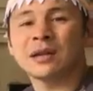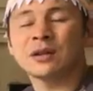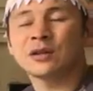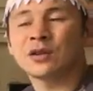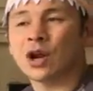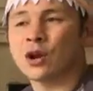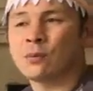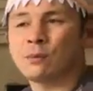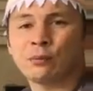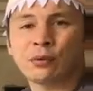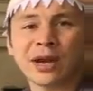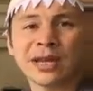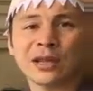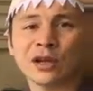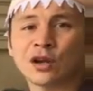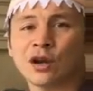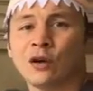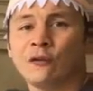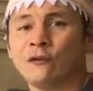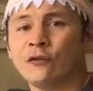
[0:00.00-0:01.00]
don't break
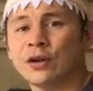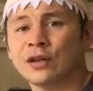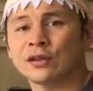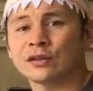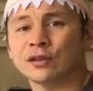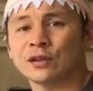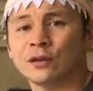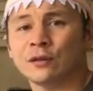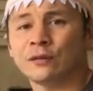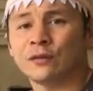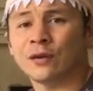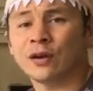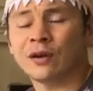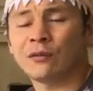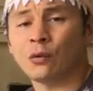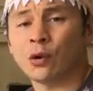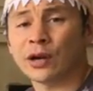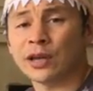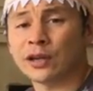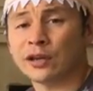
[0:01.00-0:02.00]
the confidence of
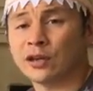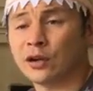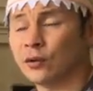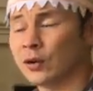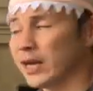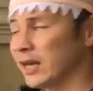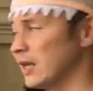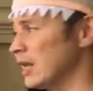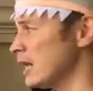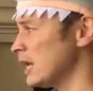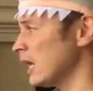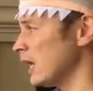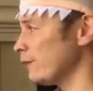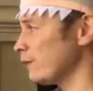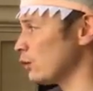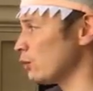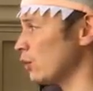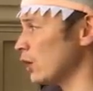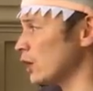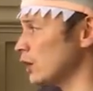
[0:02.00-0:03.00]
what you're doing.
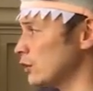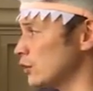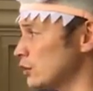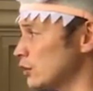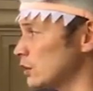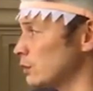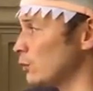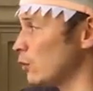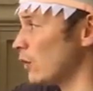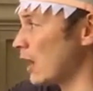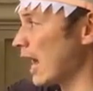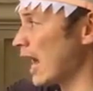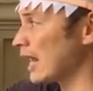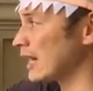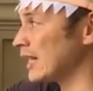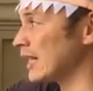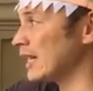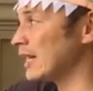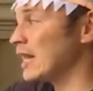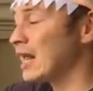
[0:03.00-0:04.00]
If you want to do some more
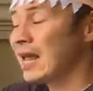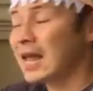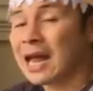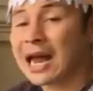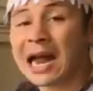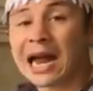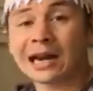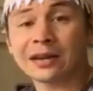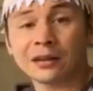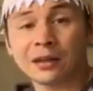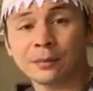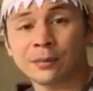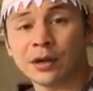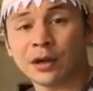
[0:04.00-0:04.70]
adding, add them